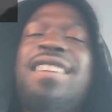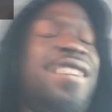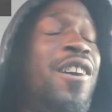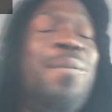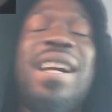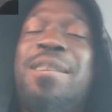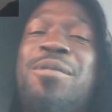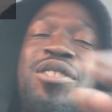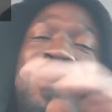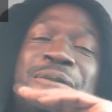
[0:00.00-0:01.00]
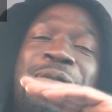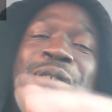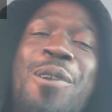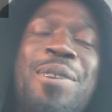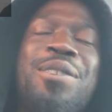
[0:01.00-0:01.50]
tell money was just
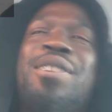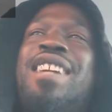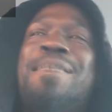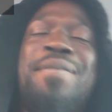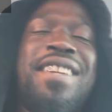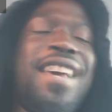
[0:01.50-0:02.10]
flowing on them.